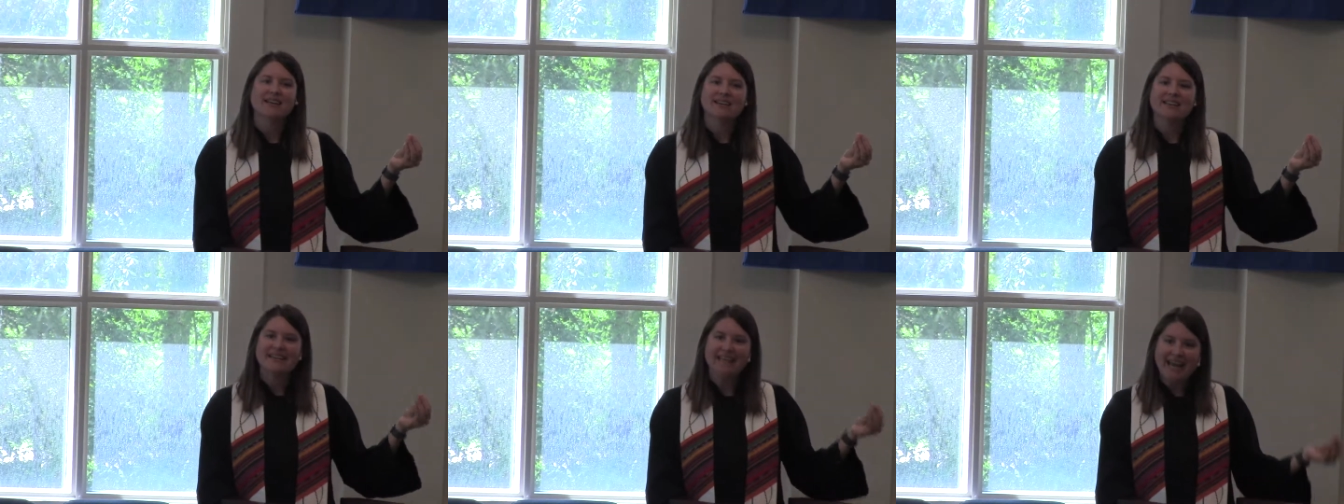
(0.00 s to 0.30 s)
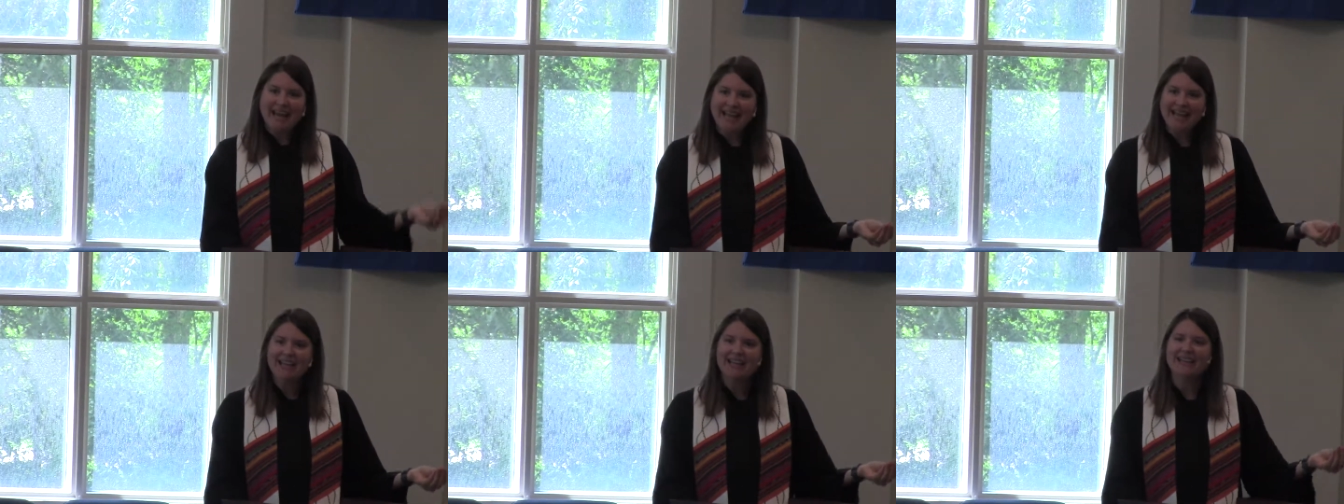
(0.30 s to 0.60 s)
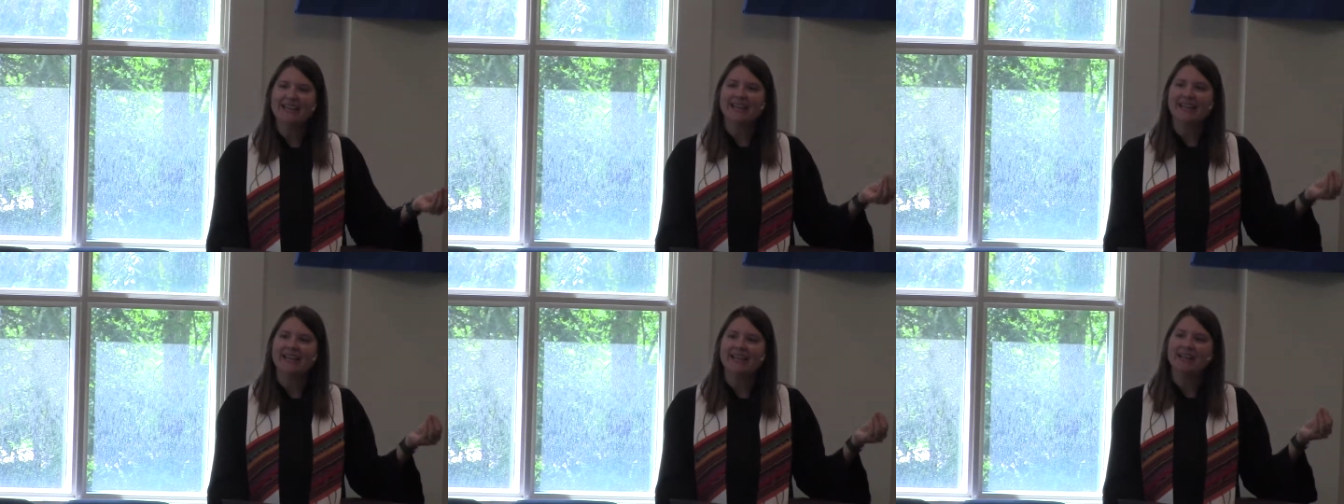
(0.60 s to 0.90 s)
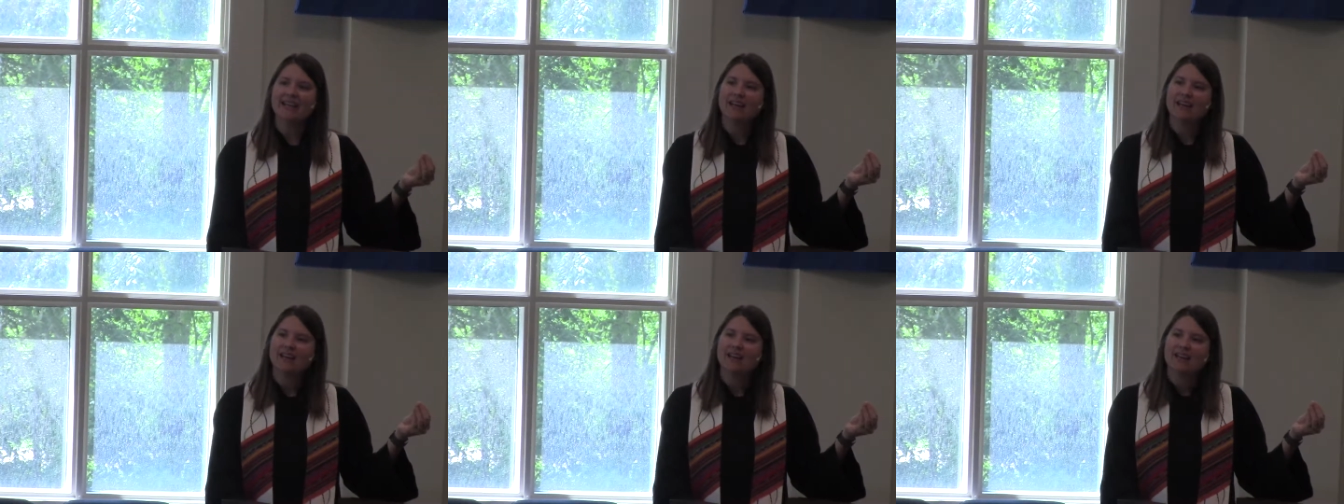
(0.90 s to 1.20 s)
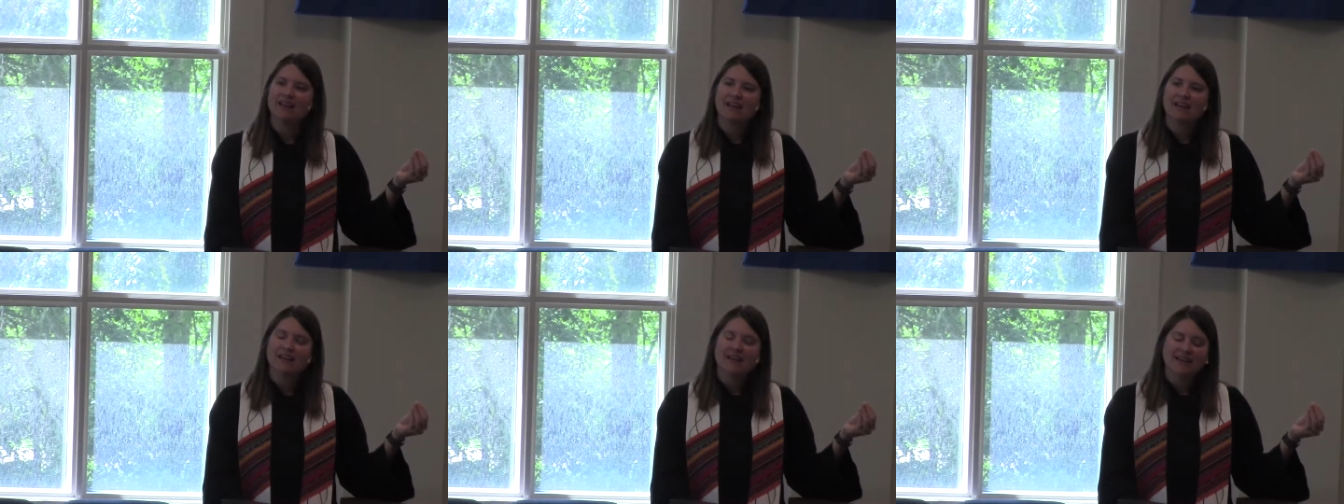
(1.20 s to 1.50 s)
daily
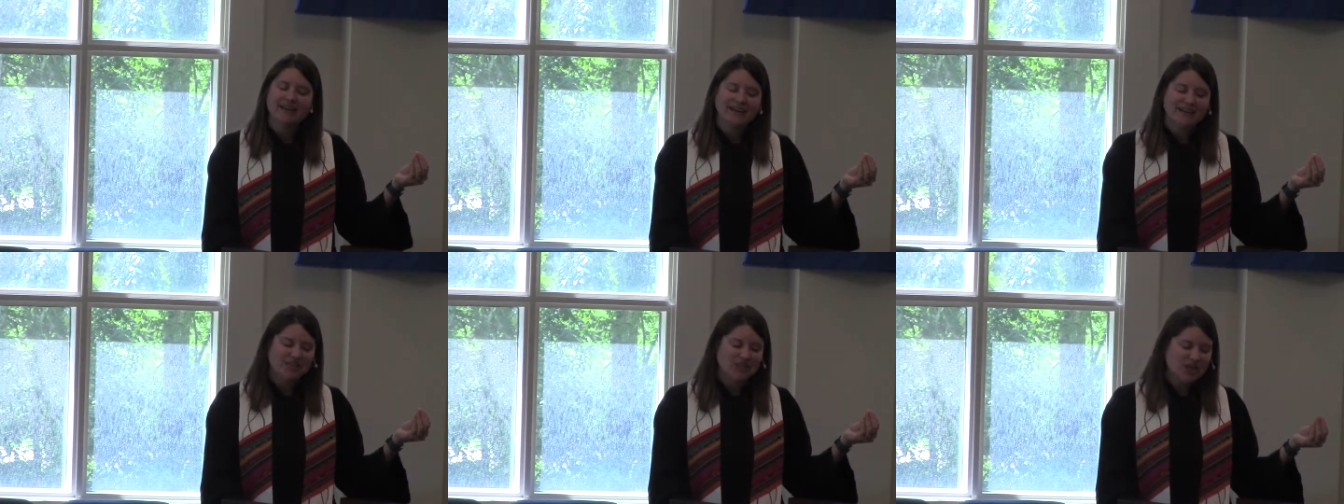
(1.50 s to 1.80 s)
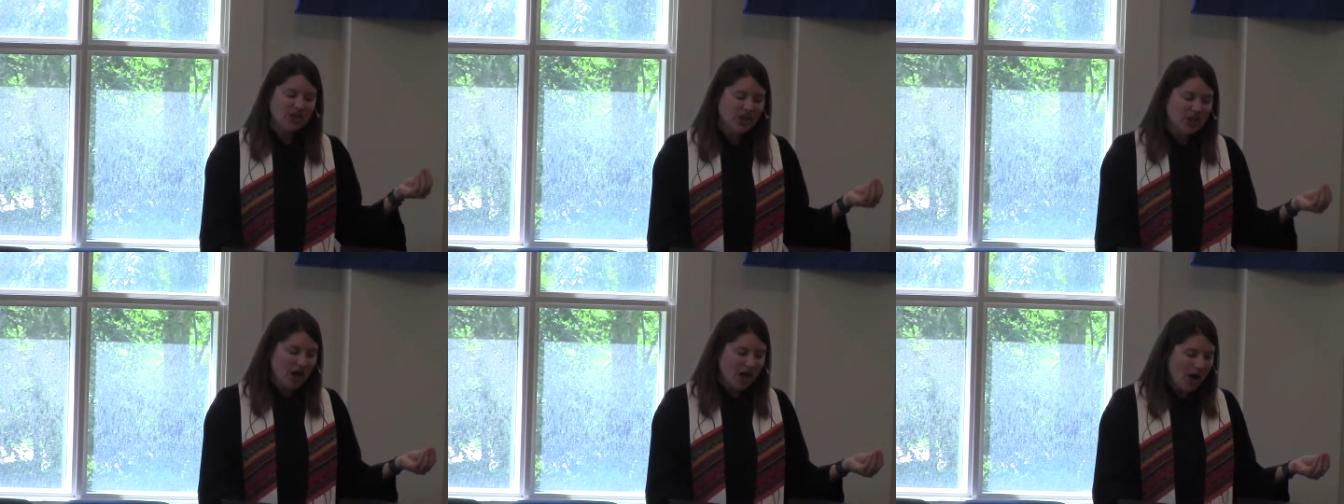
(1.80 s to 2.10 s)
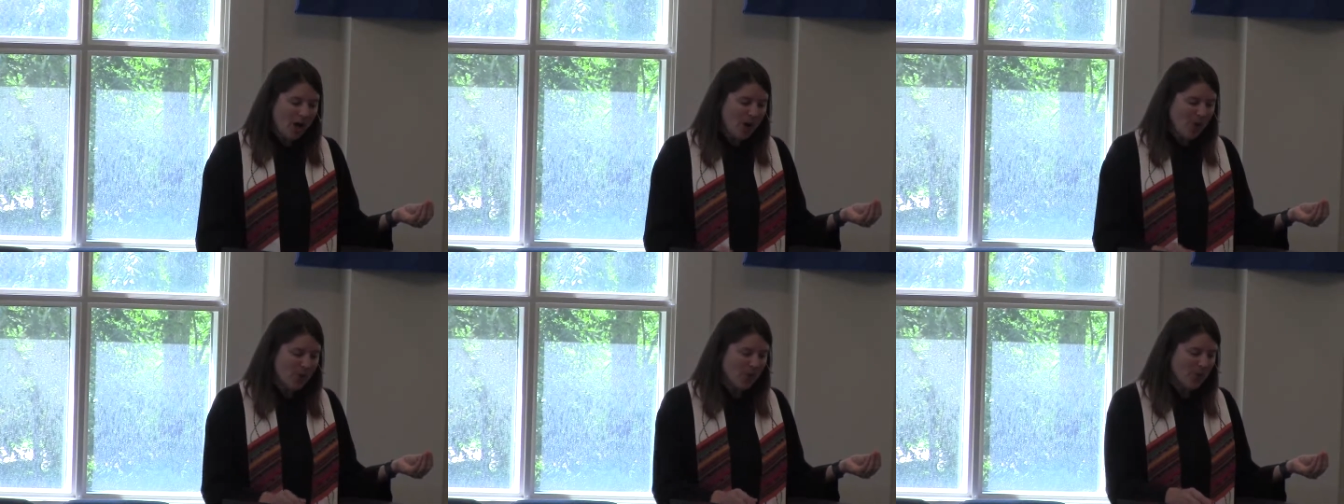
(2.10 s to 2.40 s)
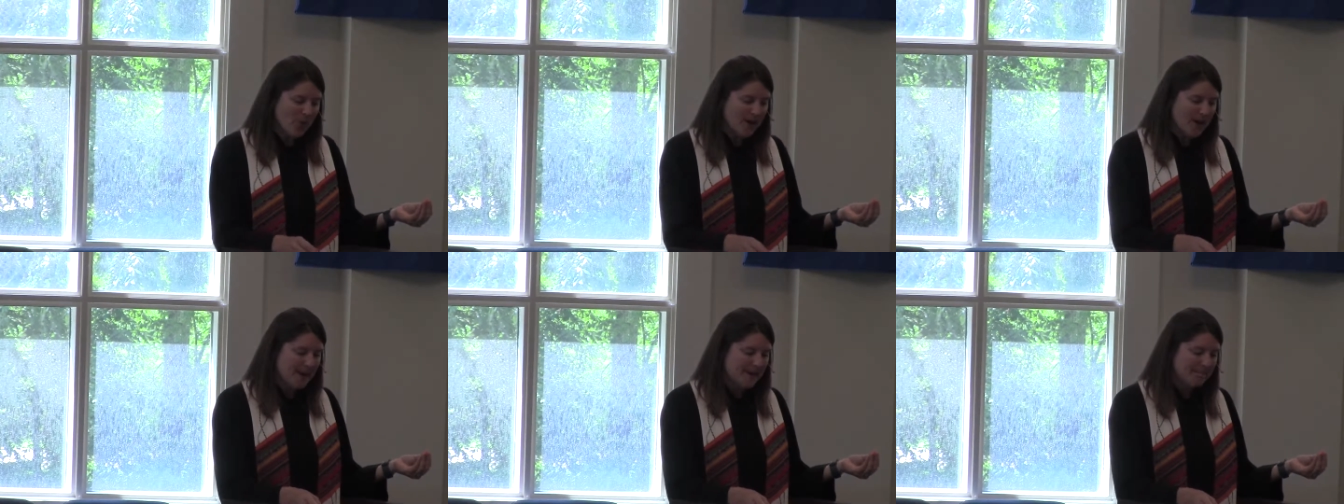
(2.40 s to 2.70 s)
to go.